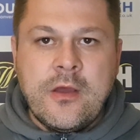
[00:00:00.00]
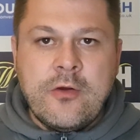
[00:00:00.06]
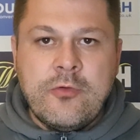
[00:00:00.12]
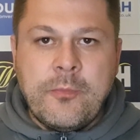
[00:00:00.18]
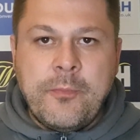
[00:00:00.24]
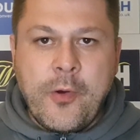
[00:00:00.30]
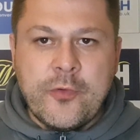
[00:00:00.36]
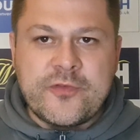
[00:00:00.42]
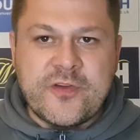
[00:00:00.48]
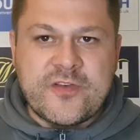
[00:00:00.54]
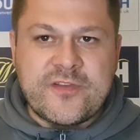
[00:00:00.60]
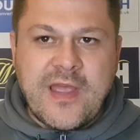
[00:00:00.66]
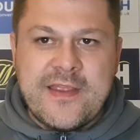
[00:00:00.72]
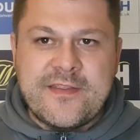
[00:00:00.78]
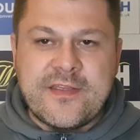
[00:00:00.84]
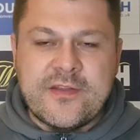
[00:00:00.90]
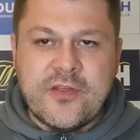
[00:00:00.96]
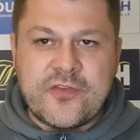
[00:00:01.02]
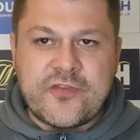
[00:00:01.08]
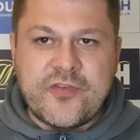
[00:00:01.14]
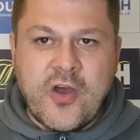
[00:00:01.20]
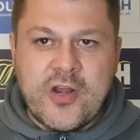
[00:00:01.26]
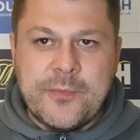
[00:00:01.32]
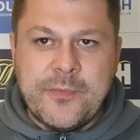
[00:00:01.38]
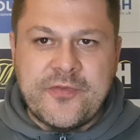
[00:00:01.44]
Reports are stating that
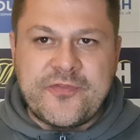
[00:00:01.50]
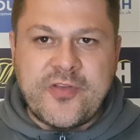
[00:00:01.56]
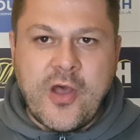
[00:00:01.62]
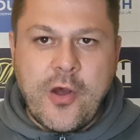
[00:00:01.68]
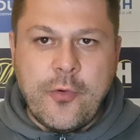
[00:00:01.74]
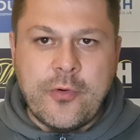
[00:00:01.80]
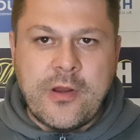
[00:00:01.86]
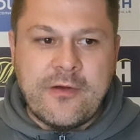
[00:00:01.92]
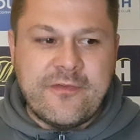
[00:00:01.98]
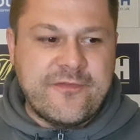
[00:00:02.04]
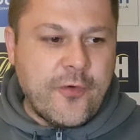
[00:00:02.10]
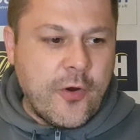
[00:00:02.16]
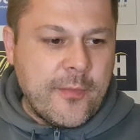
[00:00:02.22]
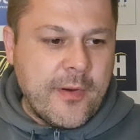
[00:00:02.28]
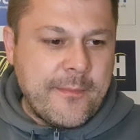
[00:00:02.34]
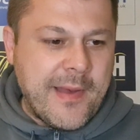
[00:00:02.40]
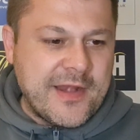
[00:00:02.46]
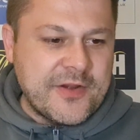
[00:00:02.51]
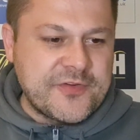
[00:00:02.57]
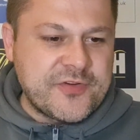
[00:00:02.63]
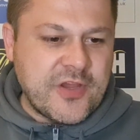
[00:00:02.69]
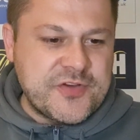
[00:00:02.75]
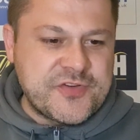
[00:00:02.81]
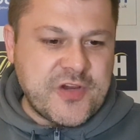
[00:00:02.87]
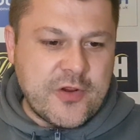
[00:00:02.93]
Tottenham have told former
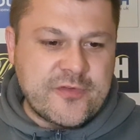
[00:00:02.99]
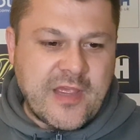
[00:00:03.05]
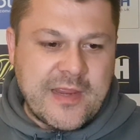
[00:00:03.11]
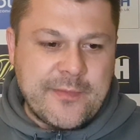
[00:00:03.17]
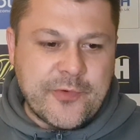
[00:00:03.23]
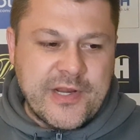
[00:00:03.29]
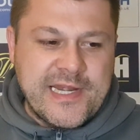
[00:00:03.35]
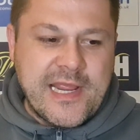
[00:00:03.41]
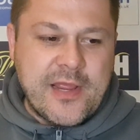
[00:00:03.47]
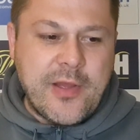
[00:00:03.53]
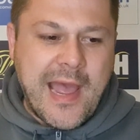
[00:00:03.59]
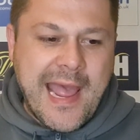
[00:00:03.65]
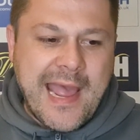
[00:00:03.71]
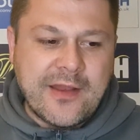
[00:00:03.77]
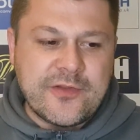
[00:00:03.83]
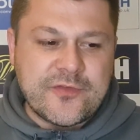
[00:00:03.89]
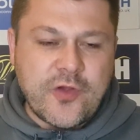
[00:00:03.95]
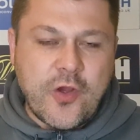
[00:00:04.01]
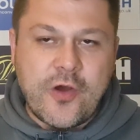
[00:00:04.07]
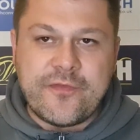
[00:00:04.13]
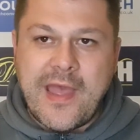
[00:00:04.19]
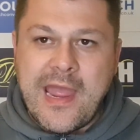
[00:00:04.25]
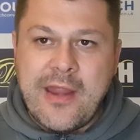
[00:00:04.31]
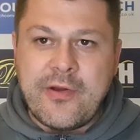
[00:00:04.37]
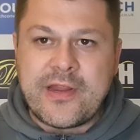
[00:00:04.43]
manager Jose Mourinho hands
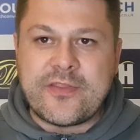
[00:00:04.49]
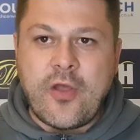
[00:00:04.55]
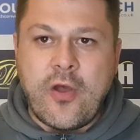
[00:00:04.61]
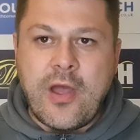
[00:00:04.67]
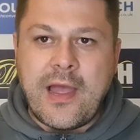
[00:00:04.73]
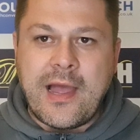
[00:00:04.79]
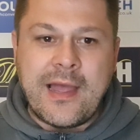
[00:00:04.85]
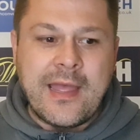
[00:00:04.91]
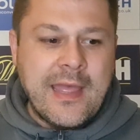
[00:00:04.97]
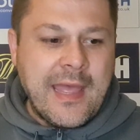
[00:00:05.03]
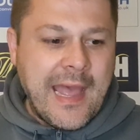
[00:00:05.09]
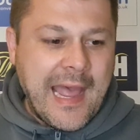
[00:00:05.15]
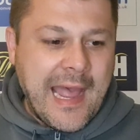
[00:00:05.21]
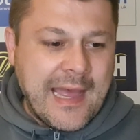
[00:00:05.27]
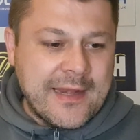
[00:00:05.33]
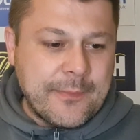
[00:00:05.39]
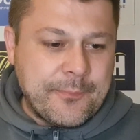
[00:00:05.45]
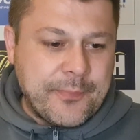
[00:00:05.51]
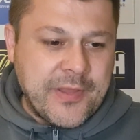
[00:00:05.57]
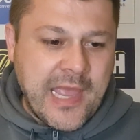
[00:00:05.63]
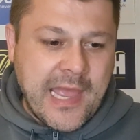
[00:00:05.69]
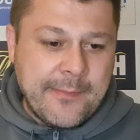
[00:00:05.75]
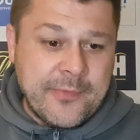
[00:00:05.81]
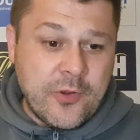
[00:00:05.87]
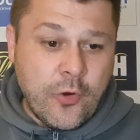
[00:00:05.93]
off Eric Dier and
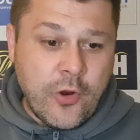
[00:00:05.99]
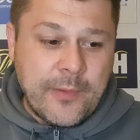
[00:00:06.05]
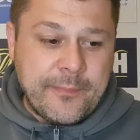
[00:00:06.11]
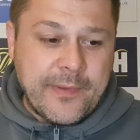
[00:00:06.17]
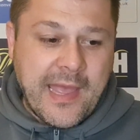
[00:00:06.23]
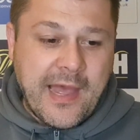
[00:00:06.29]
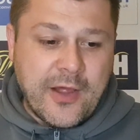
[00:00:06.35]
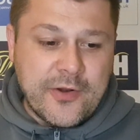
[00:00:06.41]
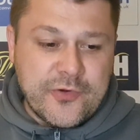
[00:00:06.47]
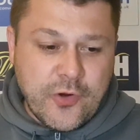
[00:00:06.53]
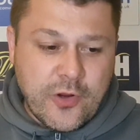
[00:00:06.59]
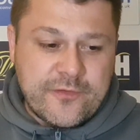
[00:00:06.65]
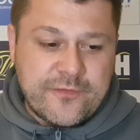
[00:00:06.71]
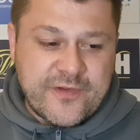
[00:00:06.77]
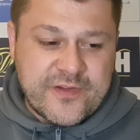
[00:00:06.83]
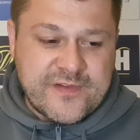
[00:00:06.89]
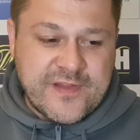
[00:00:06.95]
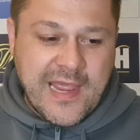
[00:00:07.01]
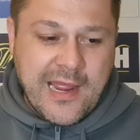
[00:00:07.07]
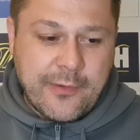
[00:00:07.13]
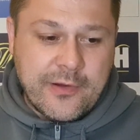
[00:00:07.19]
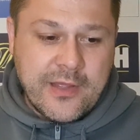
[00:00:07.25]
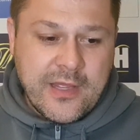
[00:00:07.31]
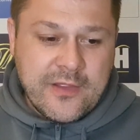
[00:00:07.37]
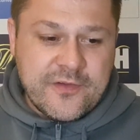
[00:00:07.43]
Pierre-Emile Højbjerg are not for
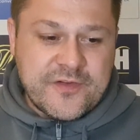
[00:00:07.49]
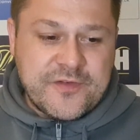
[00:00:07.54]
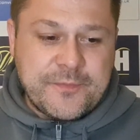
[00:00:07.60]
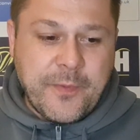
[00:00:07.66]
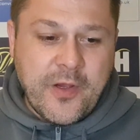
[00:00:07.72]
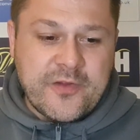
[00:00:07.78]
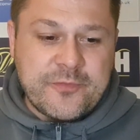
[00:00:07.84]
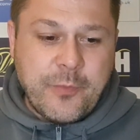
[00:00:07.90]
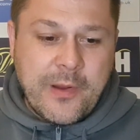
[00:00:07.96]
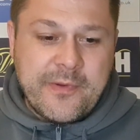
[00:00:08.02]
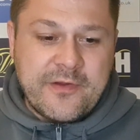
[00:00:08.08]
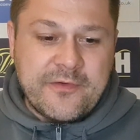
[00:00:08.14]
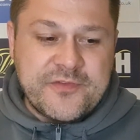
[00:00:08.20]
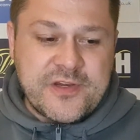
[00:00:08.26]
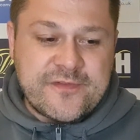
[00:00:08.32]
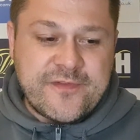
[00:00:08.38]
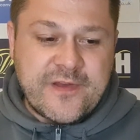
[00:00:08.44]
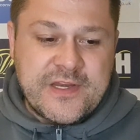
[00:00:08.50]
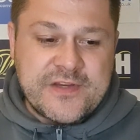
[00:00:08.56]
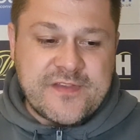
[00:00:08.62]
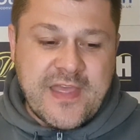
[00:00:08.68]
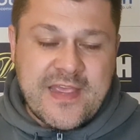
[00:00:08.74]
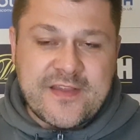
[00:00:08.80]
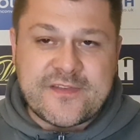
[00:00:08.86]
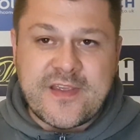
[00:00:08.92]
sale. The Spurs women have just
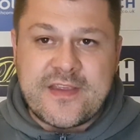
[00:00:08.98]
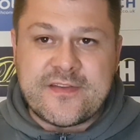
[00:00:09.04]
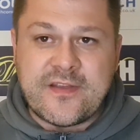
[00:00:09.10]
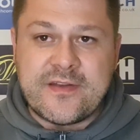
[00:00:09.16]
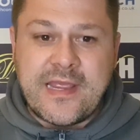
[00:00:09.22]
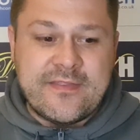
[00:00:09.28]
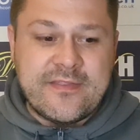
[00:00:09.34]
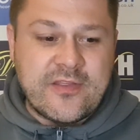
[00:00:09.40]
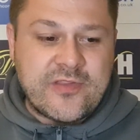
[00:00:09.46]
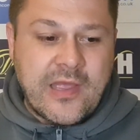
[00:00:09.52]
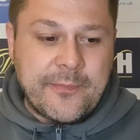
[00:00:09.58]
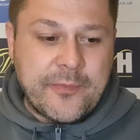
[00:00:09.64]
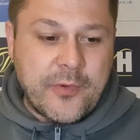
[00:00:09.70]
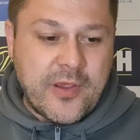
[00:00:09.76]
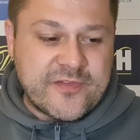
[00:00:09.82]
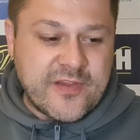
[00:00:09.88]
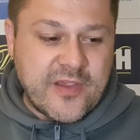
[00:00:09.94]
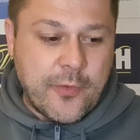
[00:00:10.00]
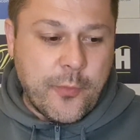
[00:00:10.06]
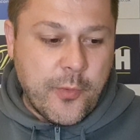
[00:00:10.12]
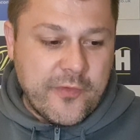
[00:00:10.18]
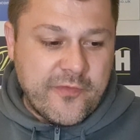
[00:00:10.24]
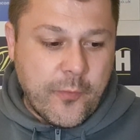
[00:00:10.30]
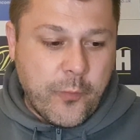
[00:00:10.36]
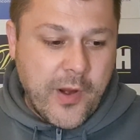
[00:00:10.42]
finished their season in the WSL
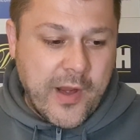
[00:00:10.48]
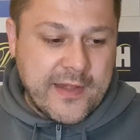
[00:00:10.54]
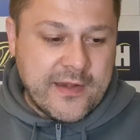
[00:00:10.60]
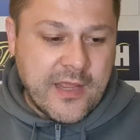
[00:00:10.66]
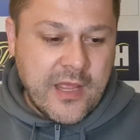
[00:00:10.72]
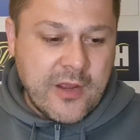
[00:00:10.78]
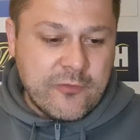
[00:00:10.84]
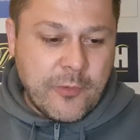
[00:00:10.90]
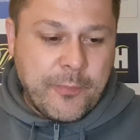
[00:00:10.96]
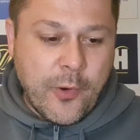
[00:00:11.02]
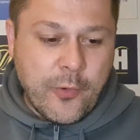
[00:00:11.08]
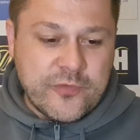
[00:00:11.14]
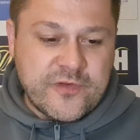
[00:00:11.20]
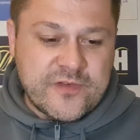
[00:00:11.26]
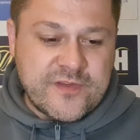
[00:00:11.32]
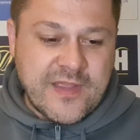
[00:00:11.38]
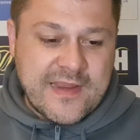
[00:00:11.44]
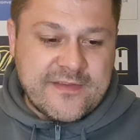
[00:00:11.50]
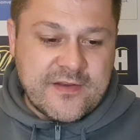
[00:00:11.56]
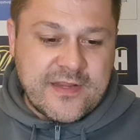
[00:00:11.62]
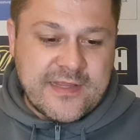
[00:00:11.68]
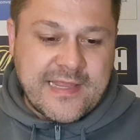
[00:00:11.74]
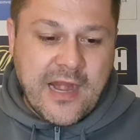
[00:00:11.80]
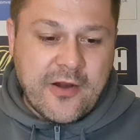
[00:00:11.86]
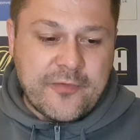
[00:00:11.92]
with a win. Reports are stating
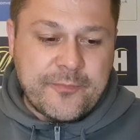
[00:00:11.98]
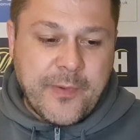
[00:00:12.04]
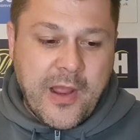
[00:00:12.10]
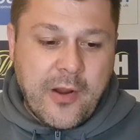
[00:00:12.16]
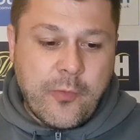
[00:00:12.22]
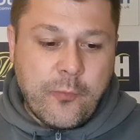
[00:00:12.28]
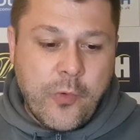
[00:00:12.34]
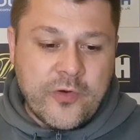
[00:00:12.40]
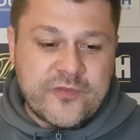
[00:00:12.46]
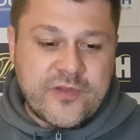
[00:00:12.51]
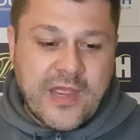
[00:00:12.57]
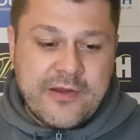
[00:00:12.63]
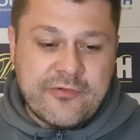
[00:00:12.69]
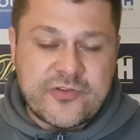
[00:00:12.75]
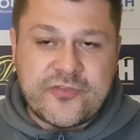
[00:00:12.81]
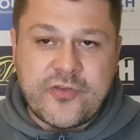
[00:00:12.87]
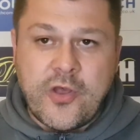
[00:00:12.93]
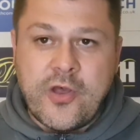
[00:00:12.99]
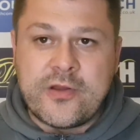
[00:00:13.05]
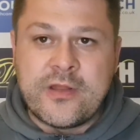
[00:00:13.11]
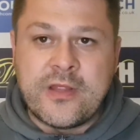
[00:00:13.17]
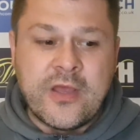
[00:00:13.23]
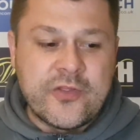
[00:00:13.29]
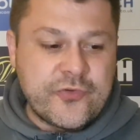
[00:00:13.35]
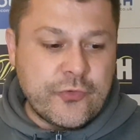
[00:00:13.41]
that Gareth Bale wants a
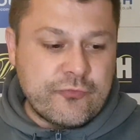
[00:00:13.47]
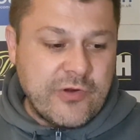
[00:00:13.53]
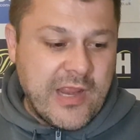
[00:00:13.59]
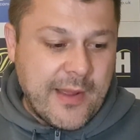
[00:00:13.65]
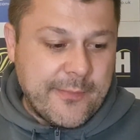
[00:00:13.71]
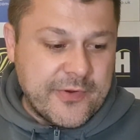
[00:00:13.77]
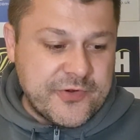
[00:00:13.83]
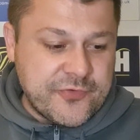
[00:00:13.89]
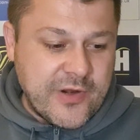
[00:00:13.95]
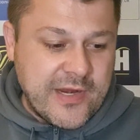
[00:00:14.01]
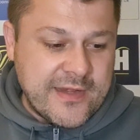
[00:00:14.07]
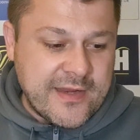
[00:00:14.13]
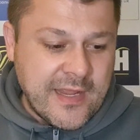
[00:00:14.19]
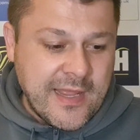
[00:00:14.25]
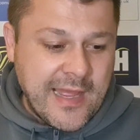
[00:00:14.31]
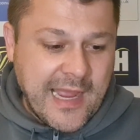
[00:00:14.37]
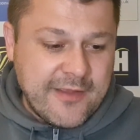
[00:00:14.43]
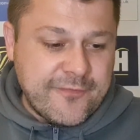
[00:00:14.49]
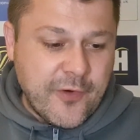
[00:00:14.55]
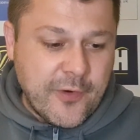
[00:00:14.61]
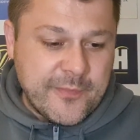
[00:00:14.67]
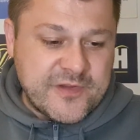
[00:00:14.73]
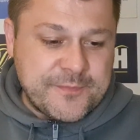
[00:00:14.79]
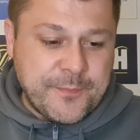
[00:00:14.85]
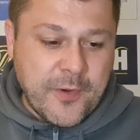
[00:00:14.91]
return to Real Madrid. A
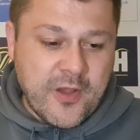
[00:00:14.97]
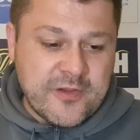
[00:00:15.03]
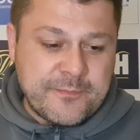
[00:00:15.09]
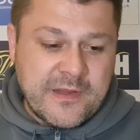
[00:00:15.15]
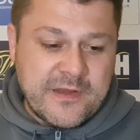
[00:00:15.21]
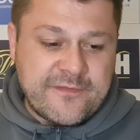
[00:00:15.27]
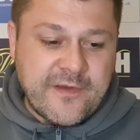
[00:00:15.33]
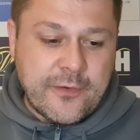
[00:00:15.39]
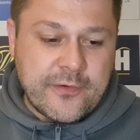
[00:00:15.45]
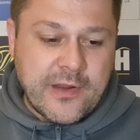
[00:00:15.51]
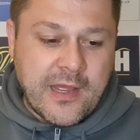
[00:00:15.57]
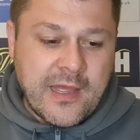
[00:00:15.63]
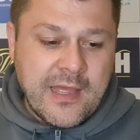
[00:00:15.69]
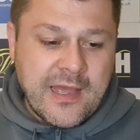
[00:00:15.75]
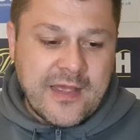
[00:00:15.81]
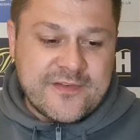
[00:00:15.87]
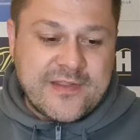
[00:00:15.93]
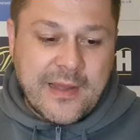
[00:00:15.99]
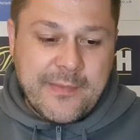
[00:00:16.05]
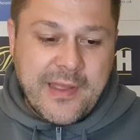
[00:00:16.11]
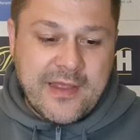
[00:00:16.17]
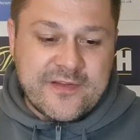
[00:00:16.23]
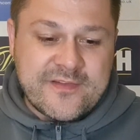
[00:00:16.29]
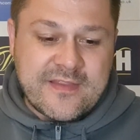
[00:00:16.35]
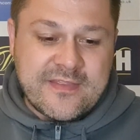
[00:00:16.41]
former Spurs midfielder has come
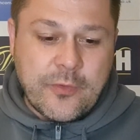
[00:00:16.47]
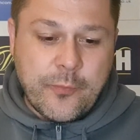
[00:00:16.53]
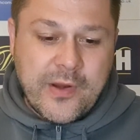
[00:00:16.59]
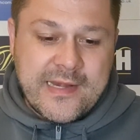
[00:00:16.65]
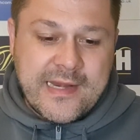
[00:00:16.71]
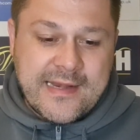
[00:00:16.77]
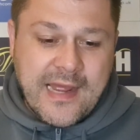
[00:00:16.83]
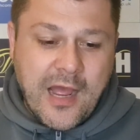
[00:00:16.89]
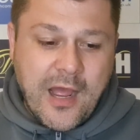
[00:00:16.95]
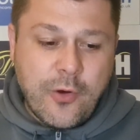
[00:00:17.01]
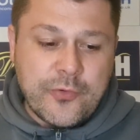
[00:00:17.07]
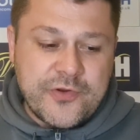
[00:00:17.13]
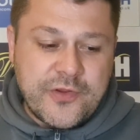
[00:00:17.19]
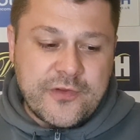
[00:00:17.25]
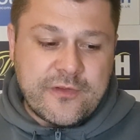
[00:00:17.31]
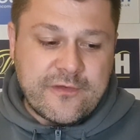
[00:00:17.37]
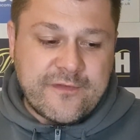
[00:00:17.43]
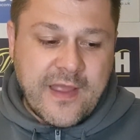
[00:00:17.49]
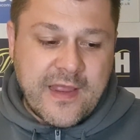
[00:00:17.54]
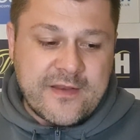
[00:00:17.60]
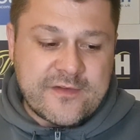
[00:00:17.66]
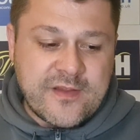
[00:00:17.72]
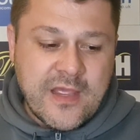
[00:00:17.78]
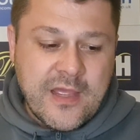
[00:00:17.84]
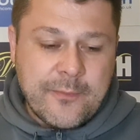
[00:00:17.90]
out and said that we need a whole new
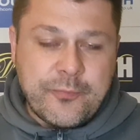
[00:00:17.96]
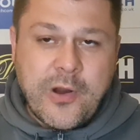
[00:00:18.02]
defence.